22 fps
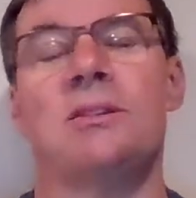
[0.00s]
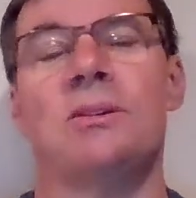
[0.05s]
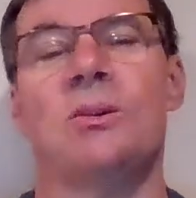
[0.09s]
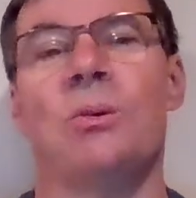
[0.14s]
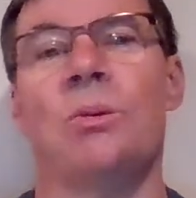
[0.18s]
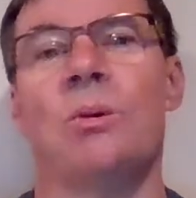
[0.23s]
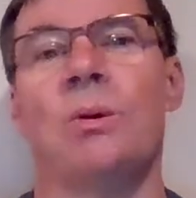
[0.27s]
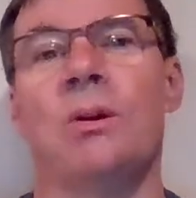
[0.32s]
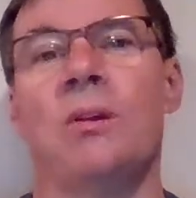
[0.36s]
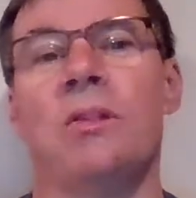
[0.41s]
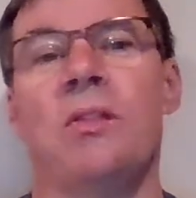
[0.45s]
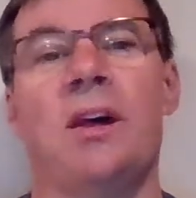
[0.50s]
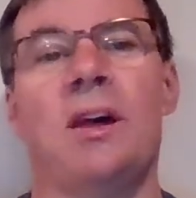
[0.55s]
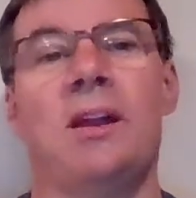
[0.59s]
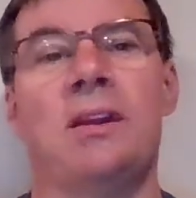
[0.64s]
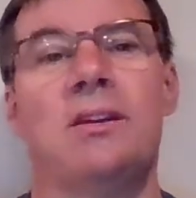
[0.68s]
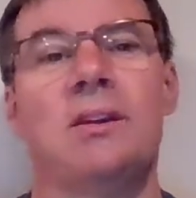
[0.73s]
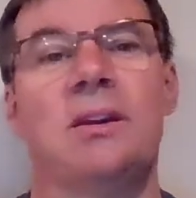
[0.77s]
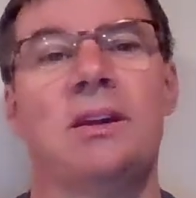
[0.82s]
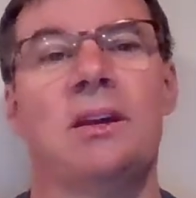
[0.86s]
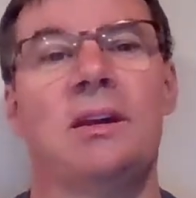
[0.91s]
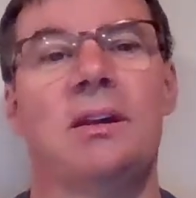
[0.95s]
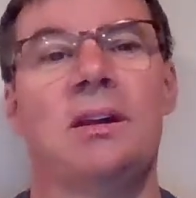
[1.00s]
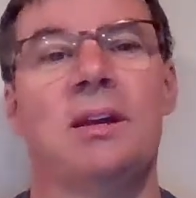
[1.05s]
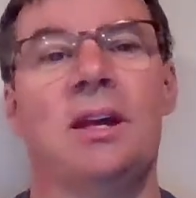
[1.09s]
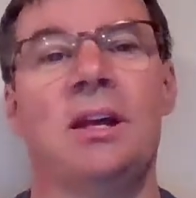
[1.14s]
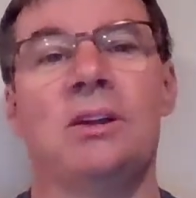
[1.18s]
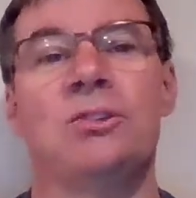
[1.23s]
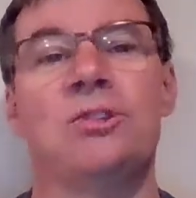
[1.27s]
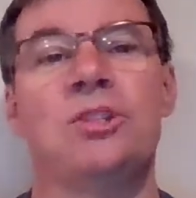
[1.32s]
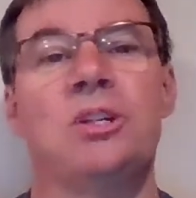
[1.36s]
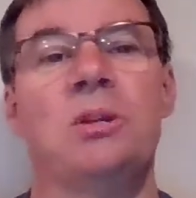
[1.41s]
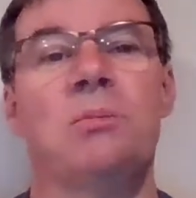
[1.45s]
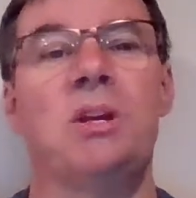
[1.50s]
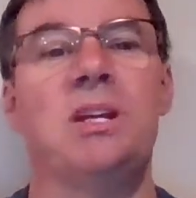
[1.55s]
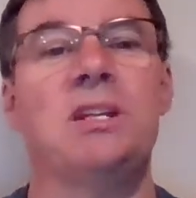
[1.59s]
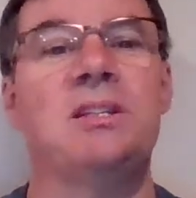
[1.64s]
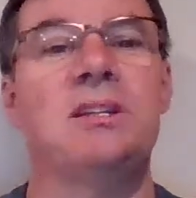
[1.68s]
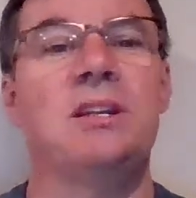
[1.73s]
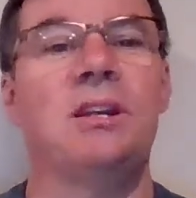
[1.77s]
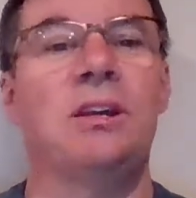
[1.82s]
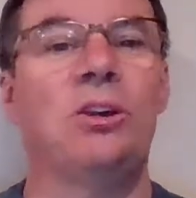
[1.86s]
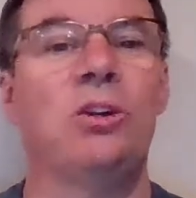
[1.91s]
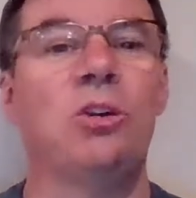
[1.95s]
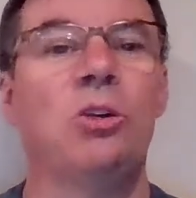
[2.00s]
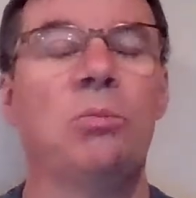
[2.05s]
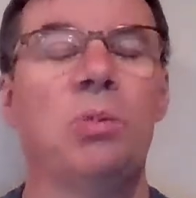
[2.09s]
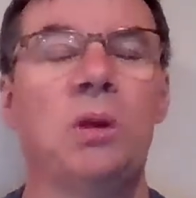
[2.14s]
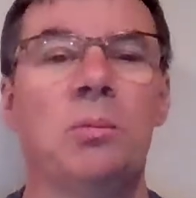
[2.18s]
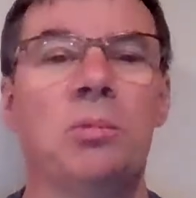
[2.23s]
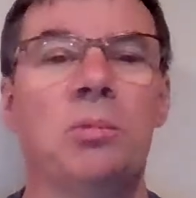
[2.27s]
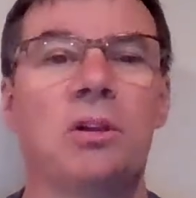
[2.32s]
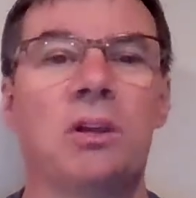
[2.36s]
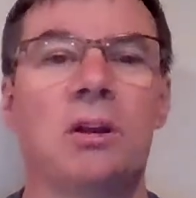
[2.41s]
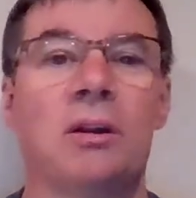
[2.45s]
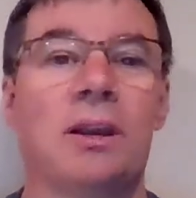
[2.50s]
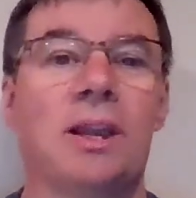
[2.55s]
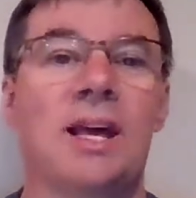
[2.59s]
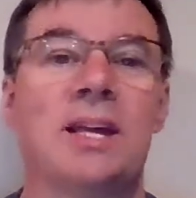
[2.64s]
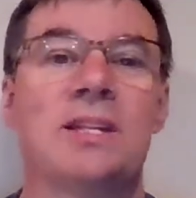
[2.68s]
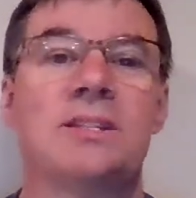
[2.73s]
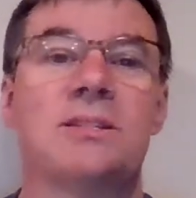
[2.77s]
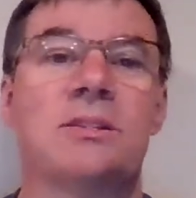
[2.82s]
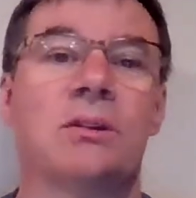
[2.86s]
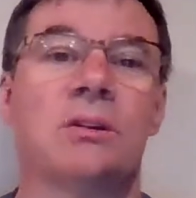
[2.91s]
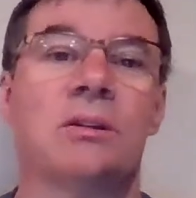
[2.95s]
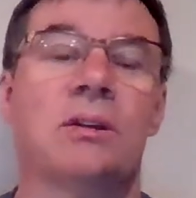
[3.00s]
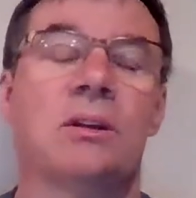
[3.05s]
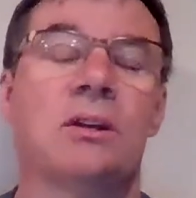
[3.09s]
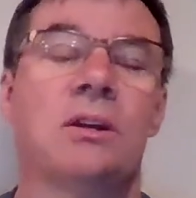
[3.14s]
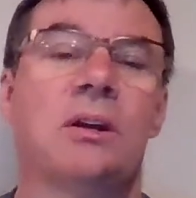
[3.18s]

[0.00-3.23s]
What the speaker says: or that LGBTQ people are lesser,